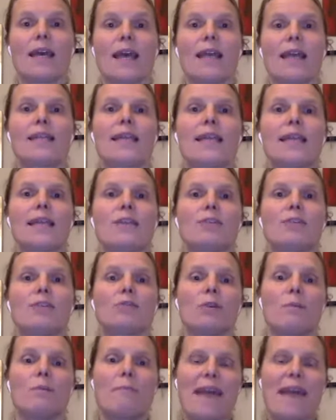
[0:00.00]
and that
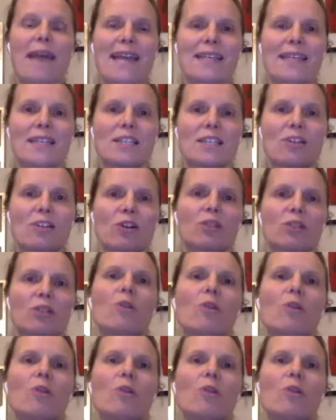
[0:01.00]
your mat is not